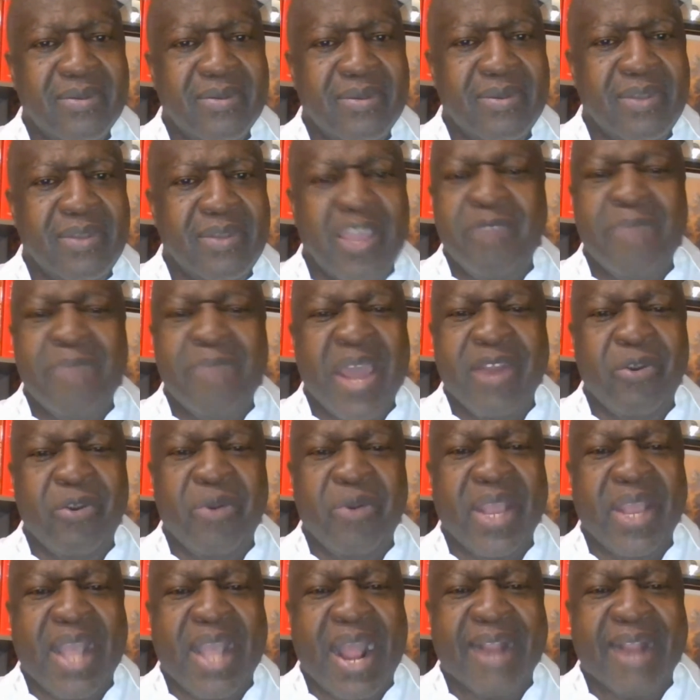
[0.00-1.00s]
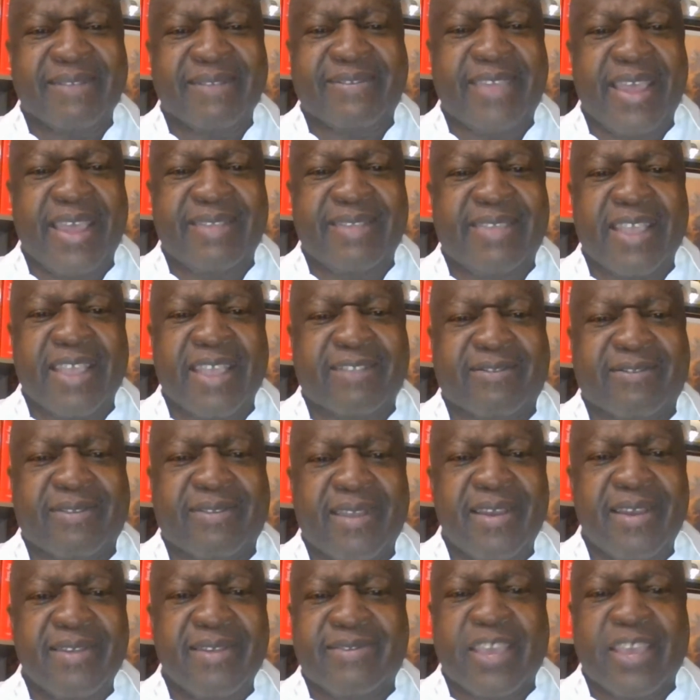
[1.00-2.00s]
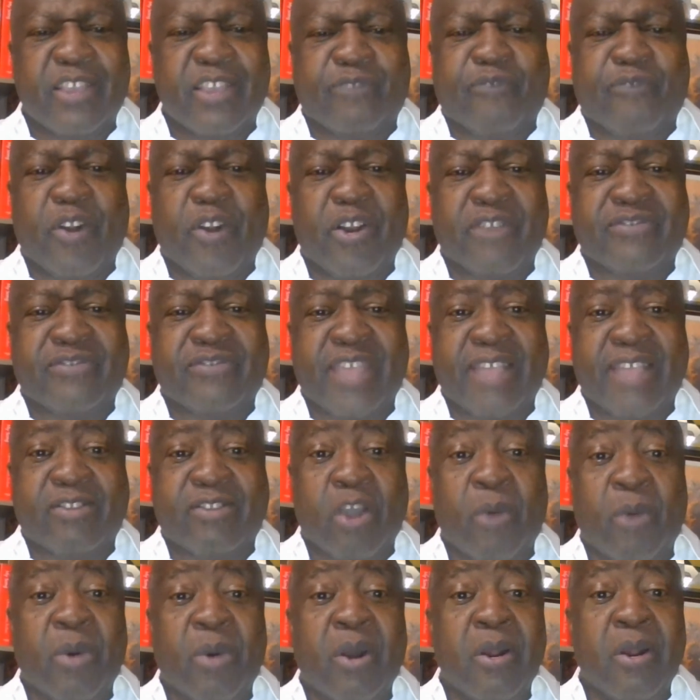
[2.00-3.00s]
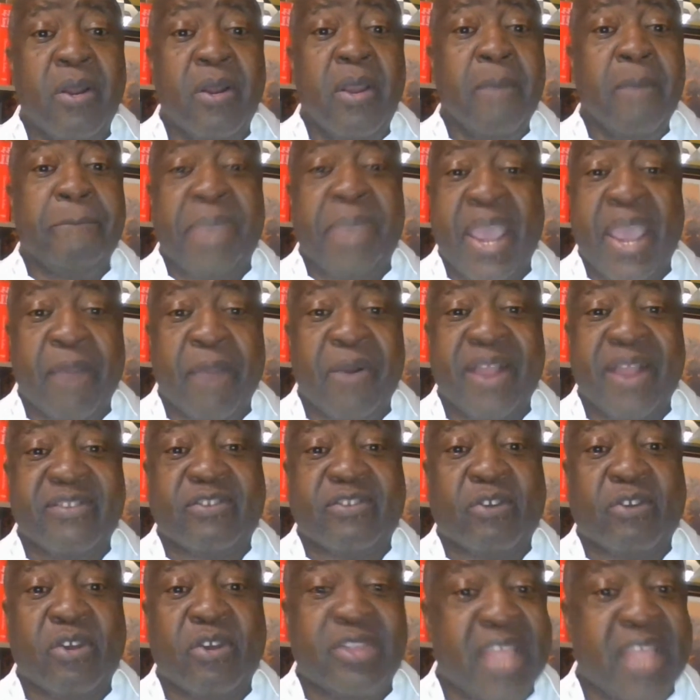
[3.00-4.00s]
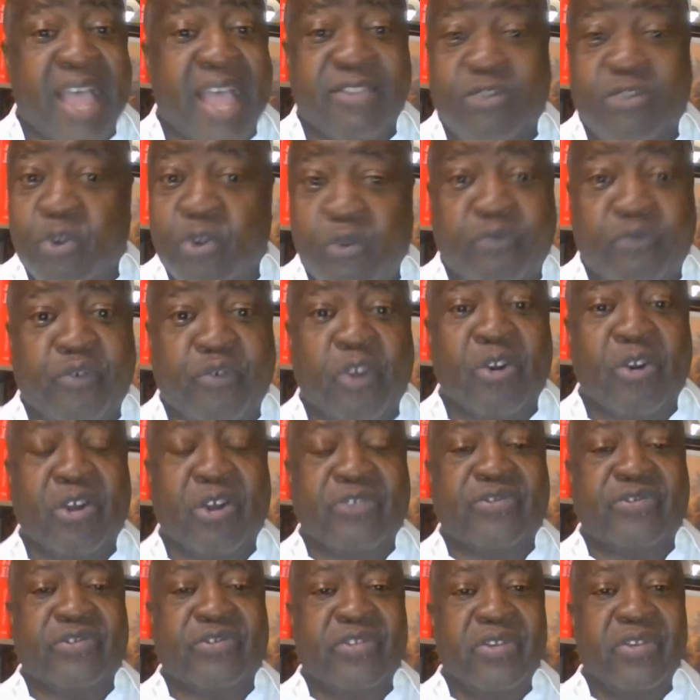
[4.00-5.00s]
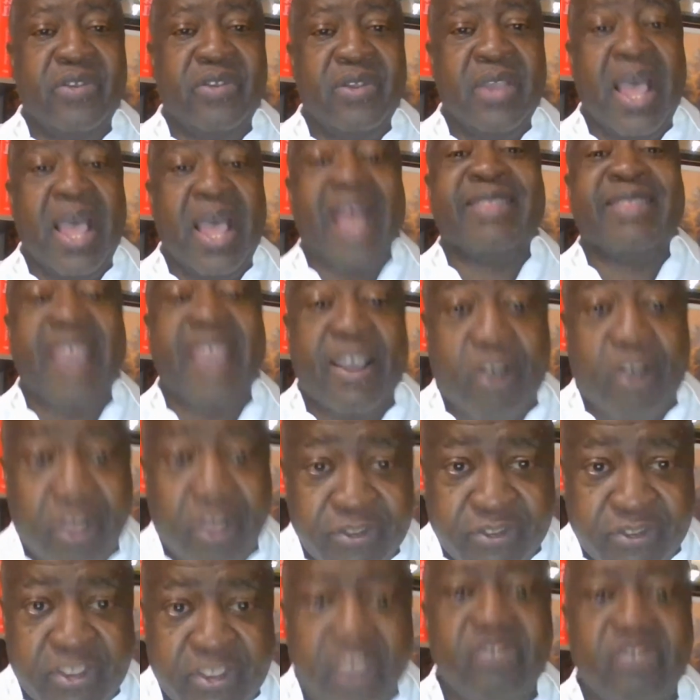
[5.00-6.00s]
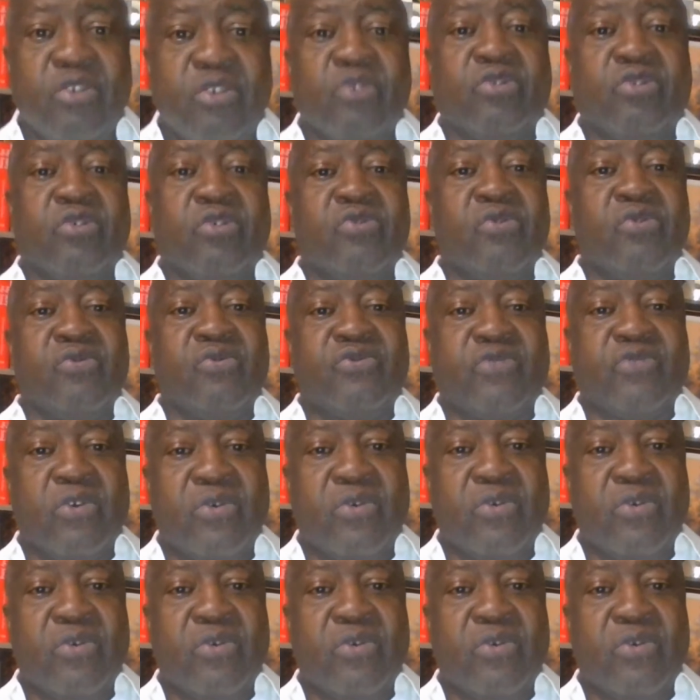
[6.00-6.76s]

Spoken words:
In many regards, they did things for us that our parents could not do for us, and they continue to do so.